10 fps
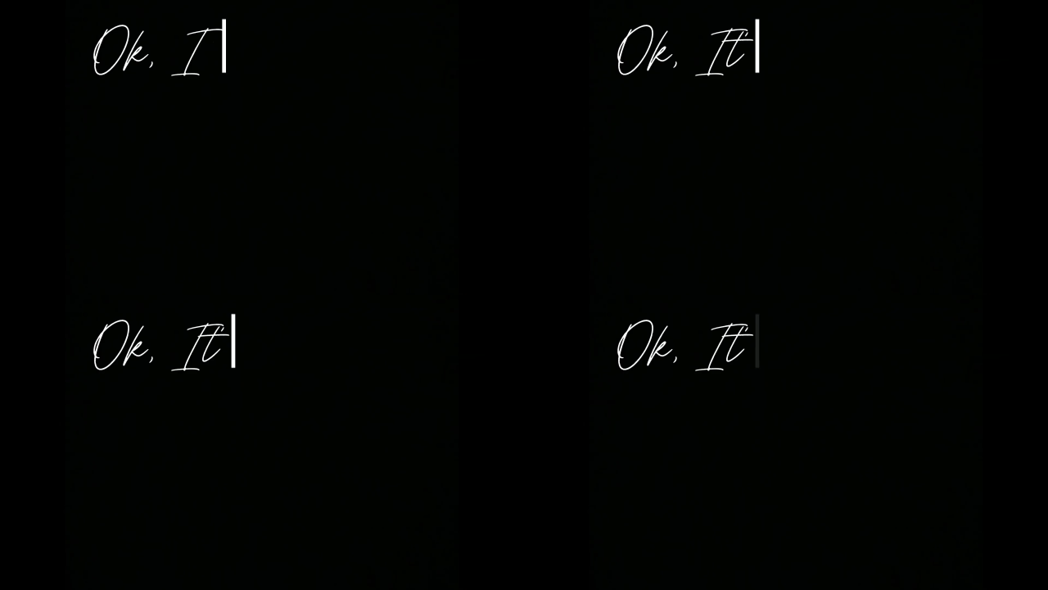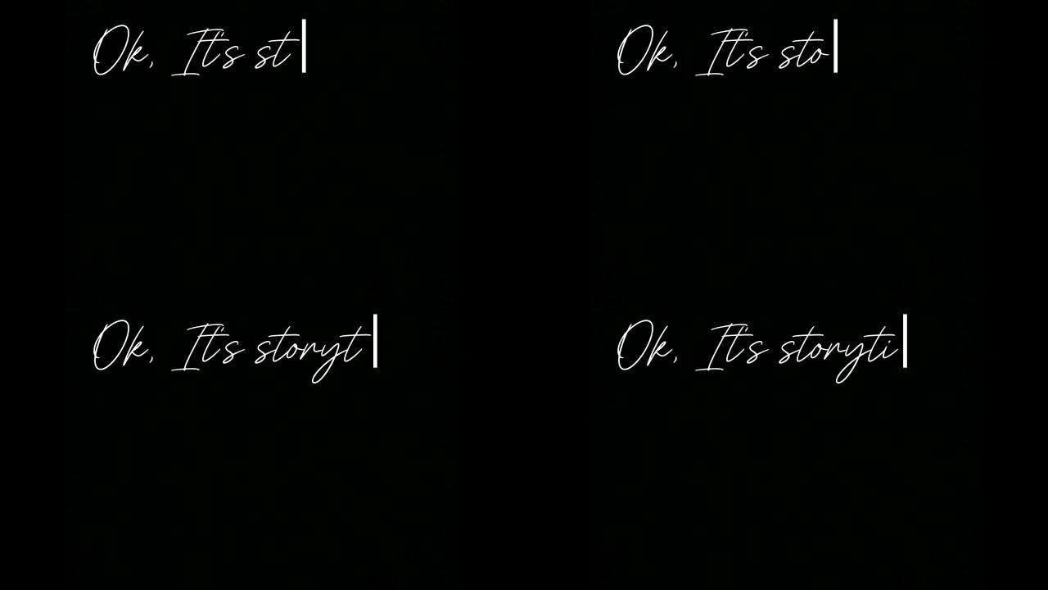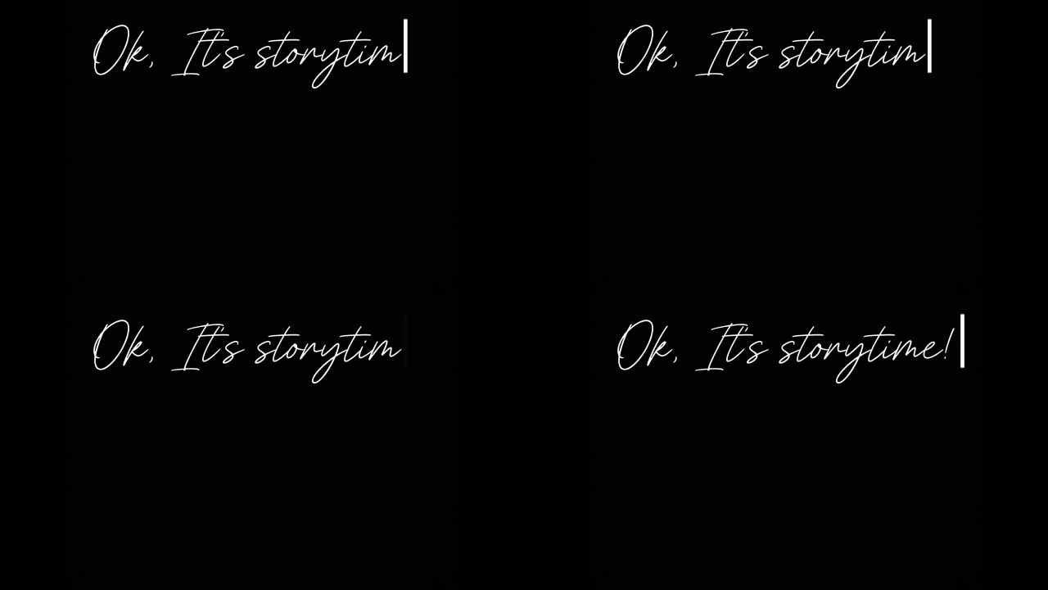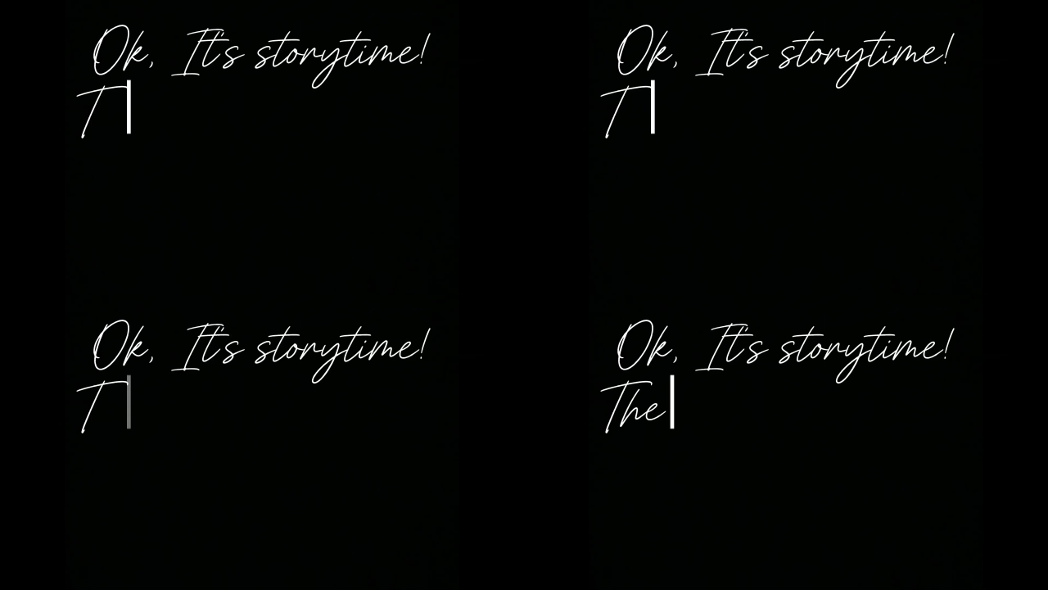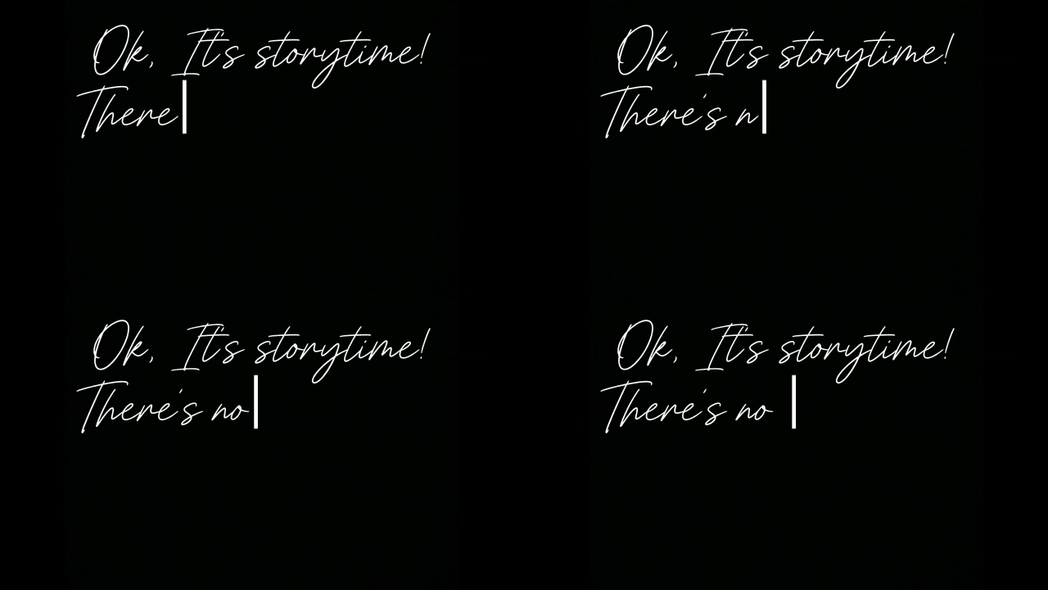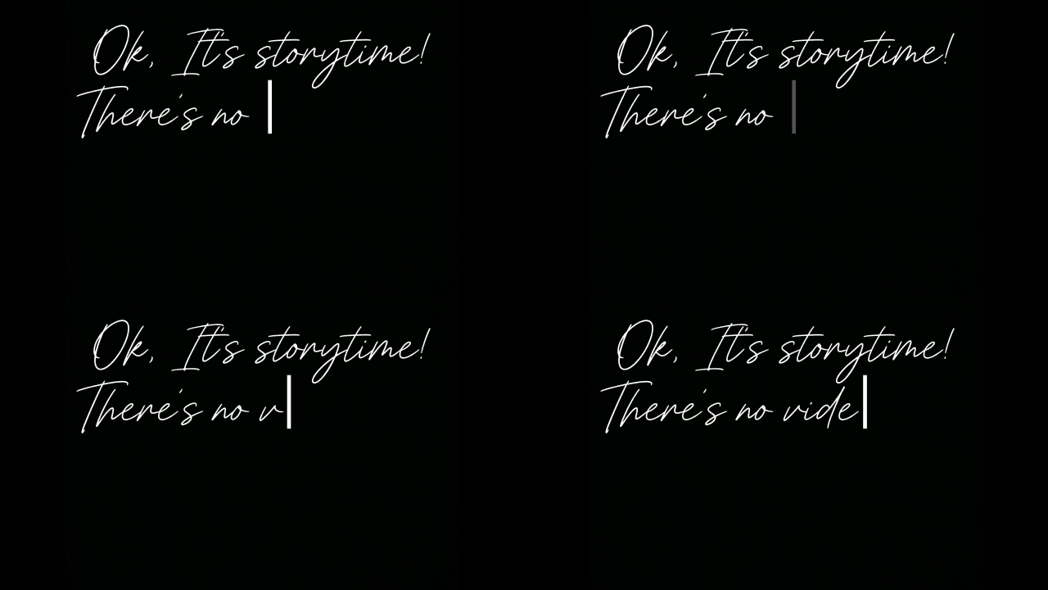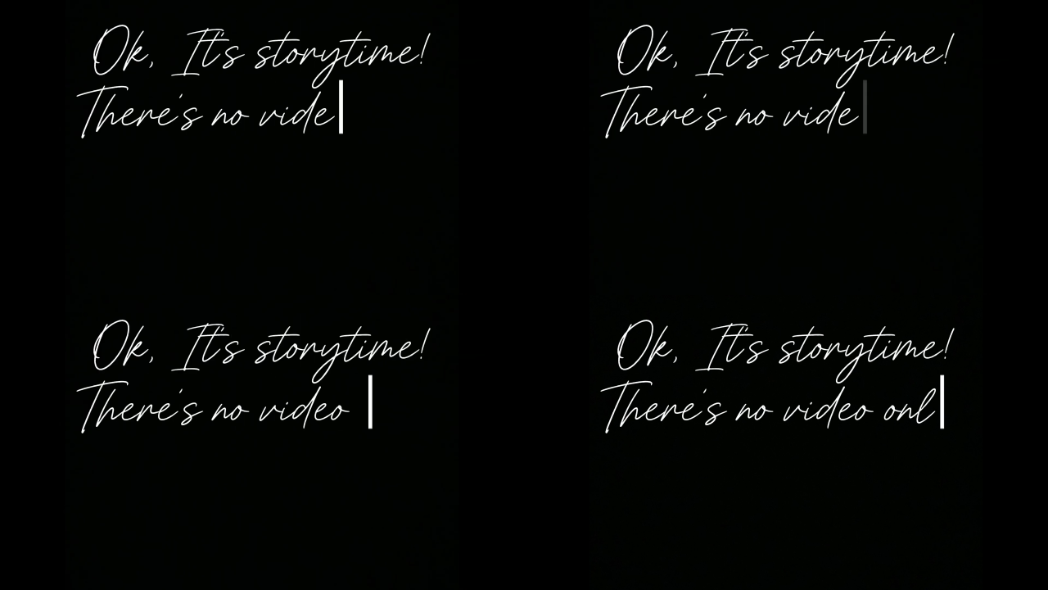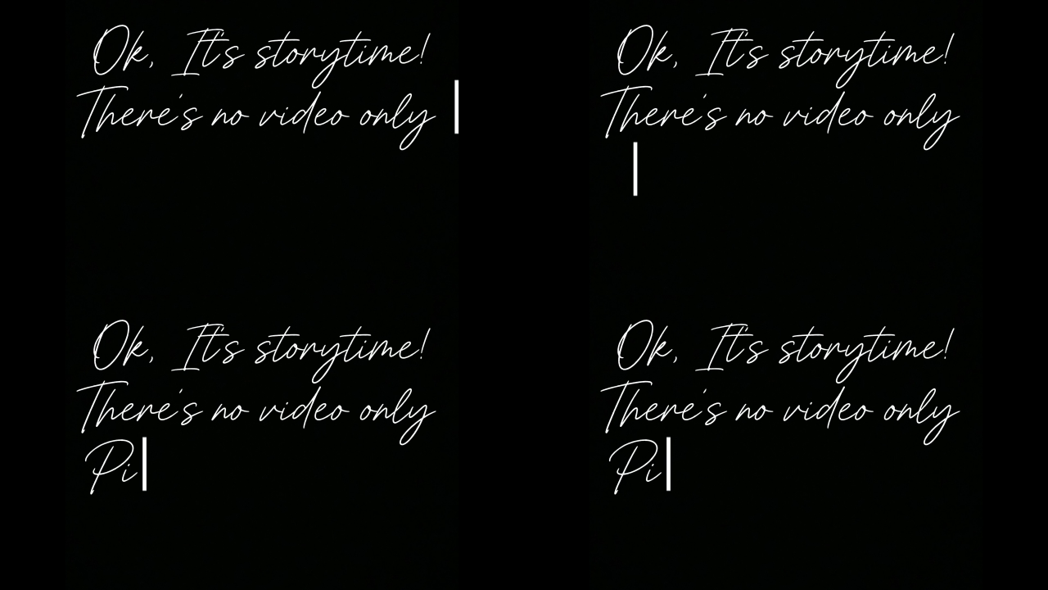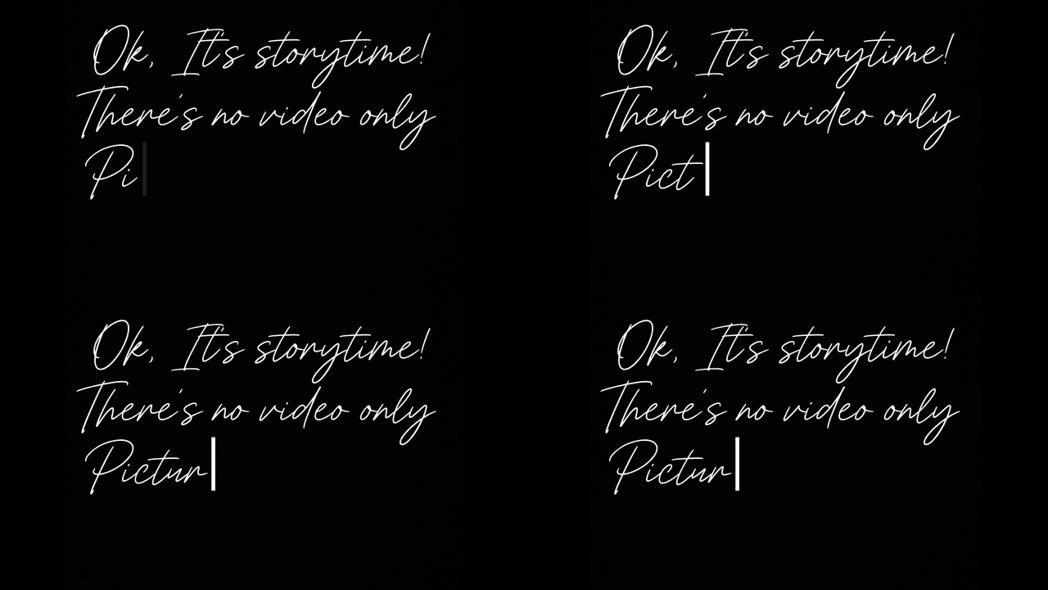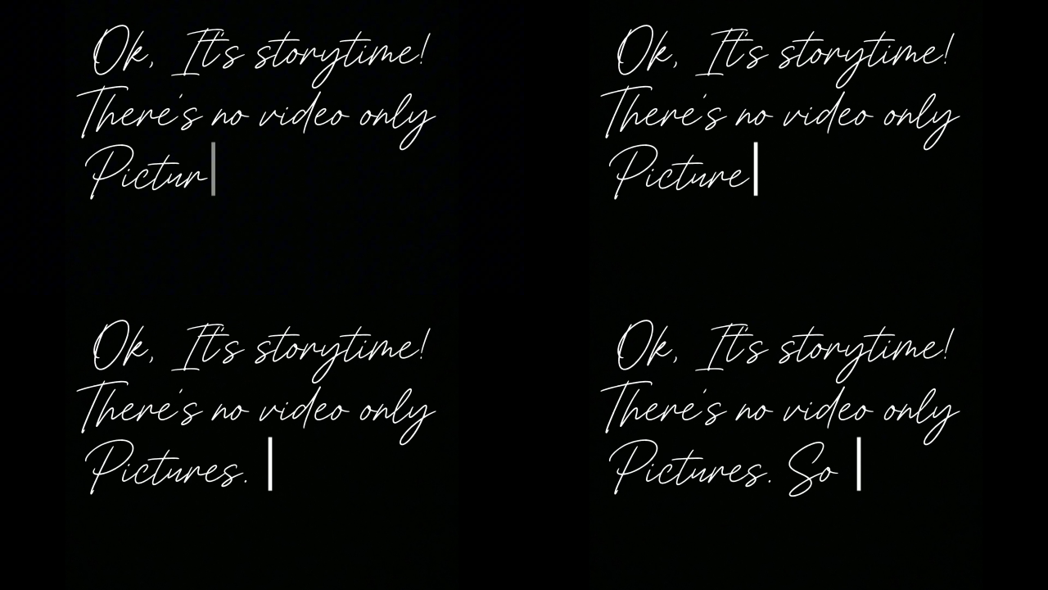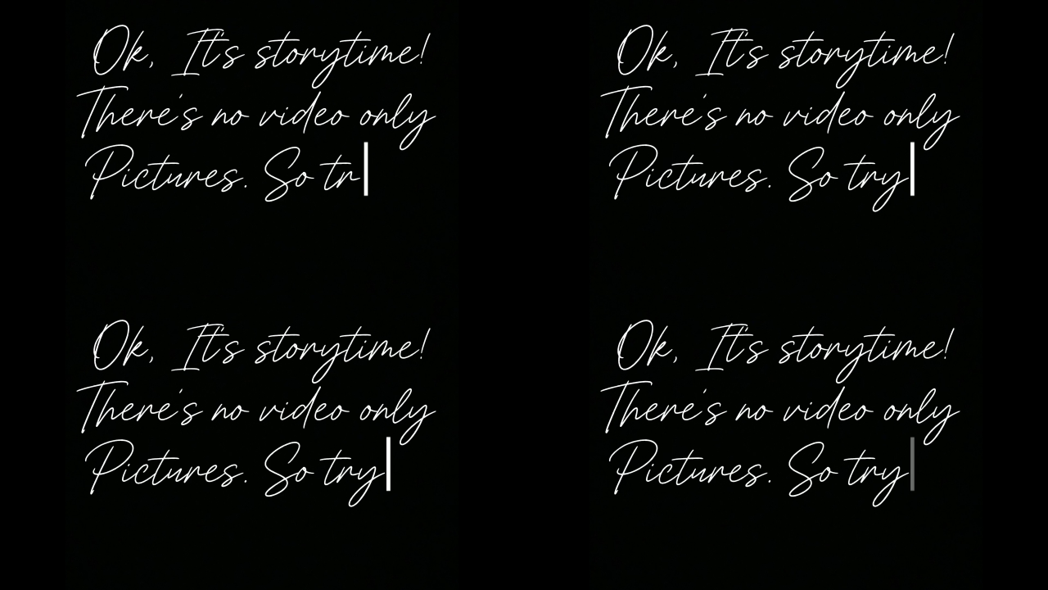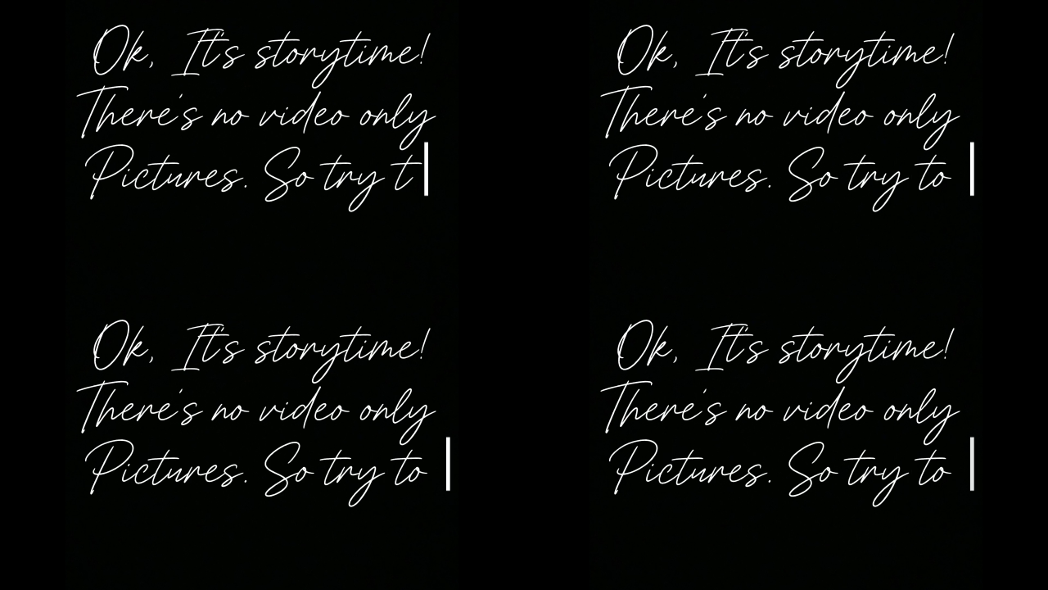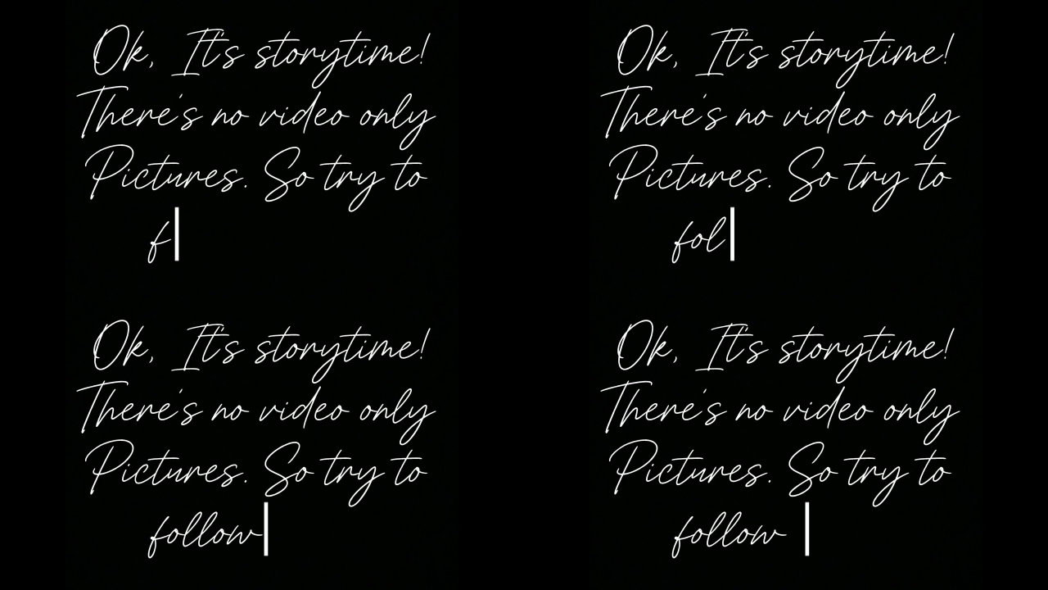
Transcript: [unreadable: no face in view]